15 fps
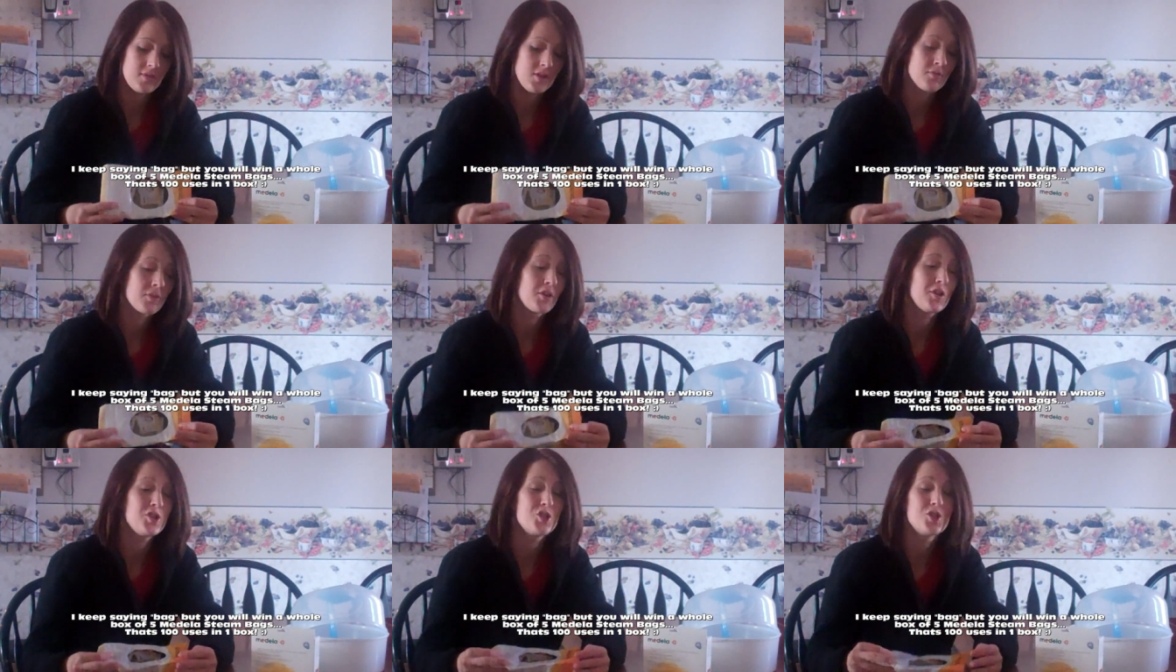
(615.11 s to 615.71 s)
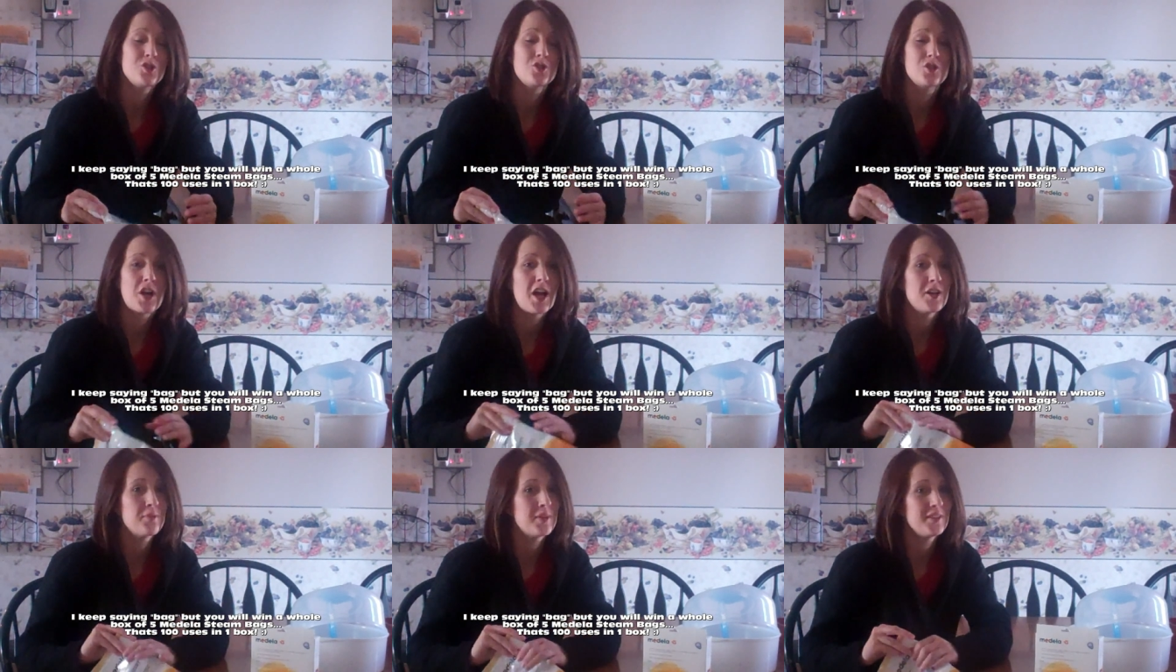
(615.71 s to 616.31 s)
you really should
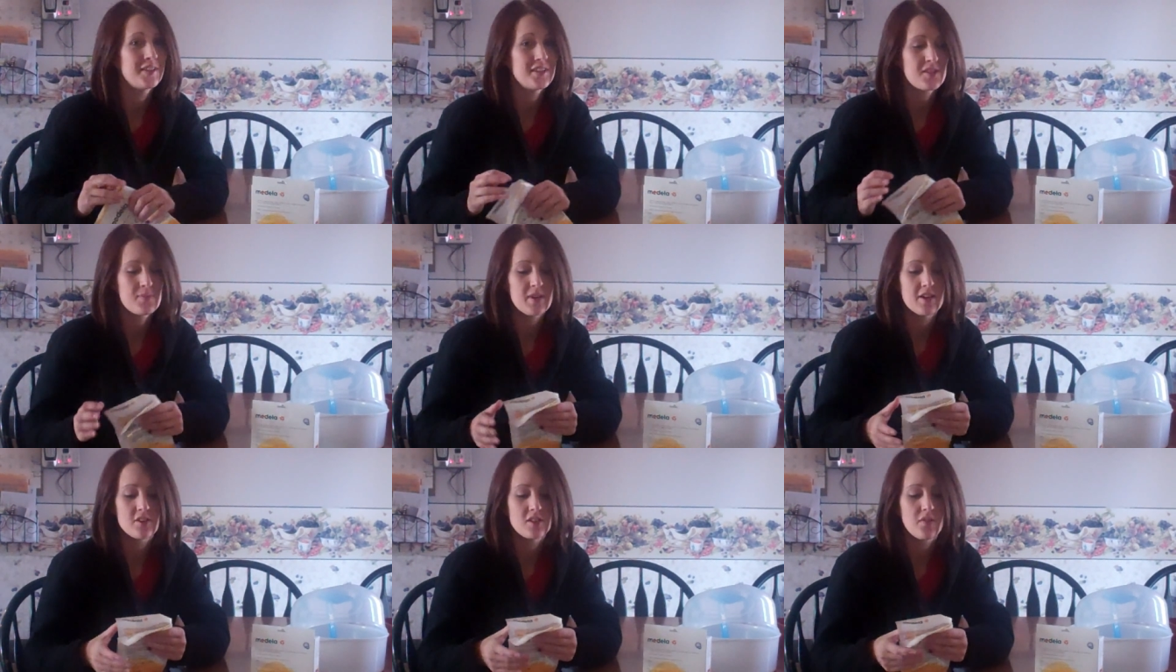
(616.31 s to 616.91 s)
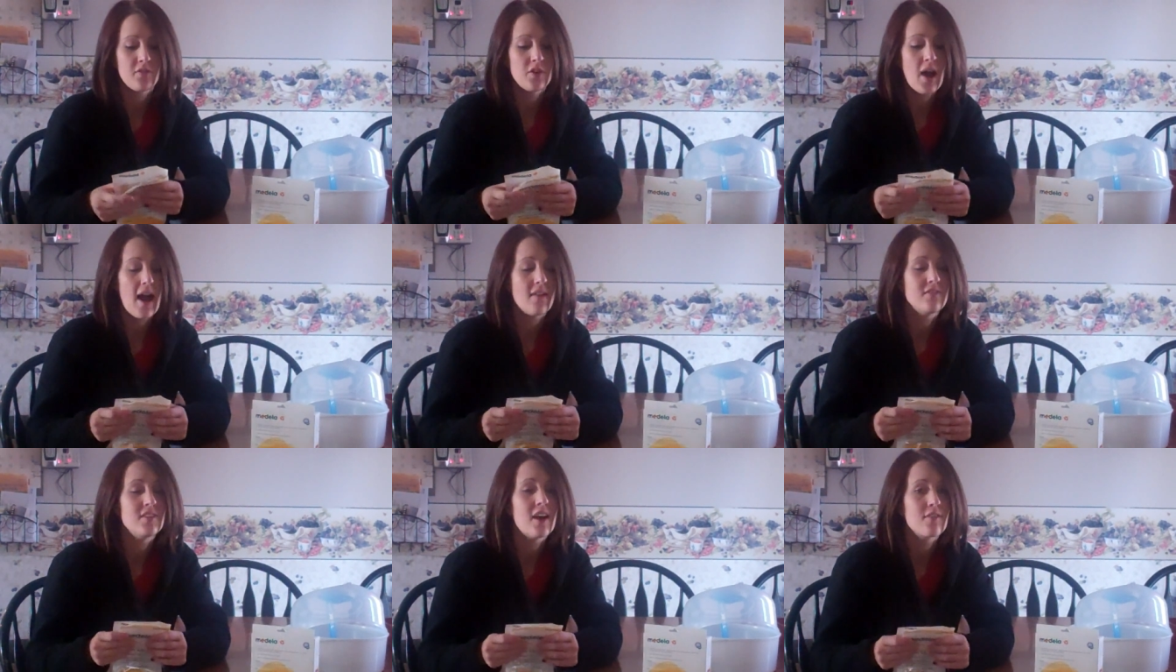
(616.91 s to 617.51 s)
try to win this, because if you
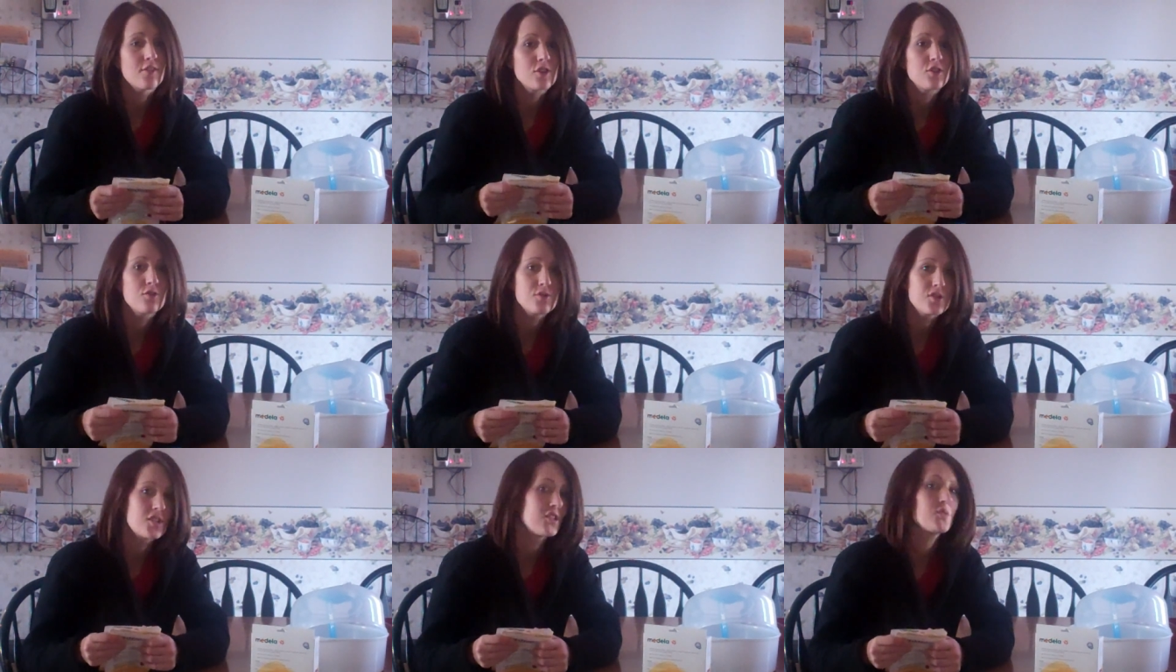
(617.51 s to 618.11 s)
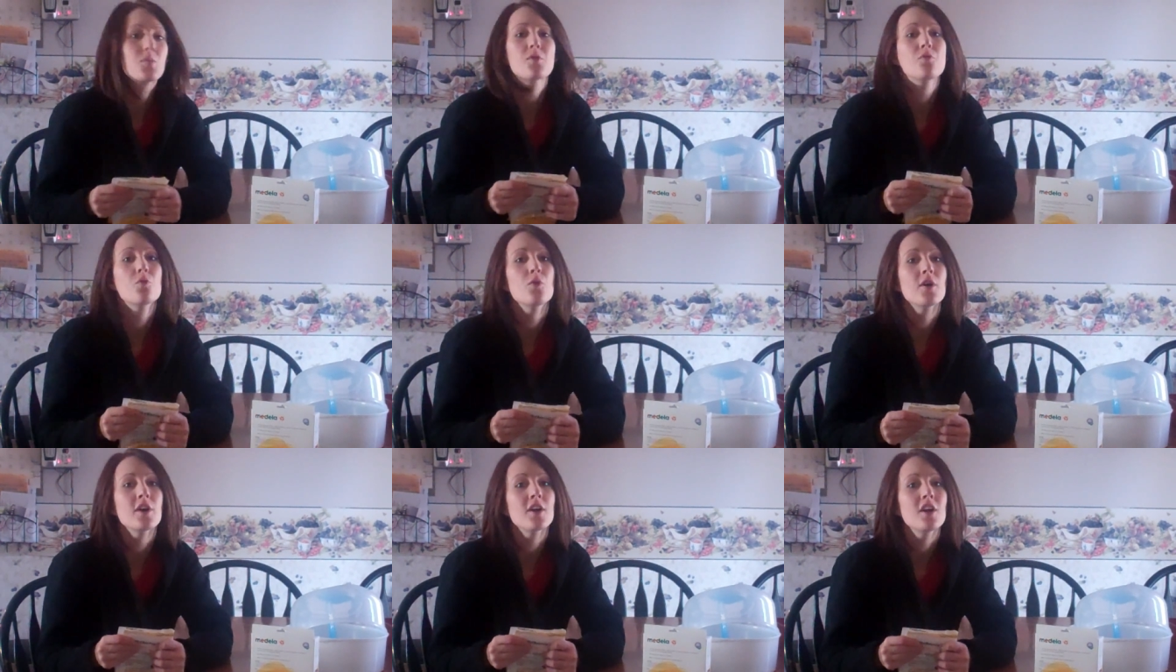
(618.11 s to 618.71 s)
have never used this
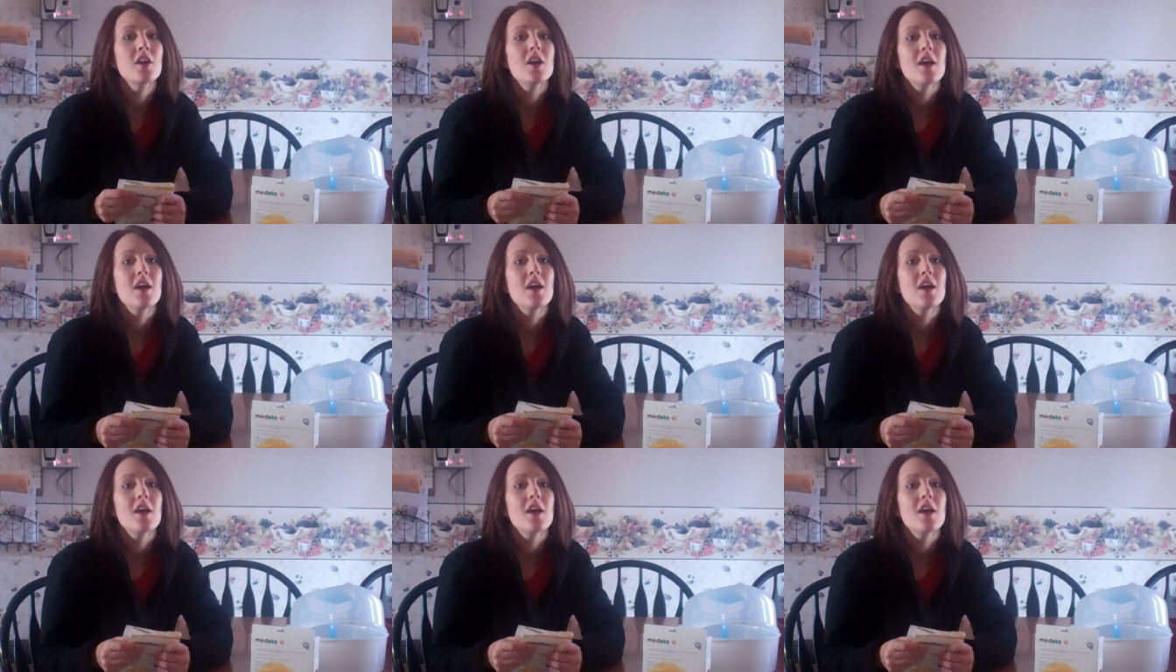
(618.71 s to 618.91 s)
before,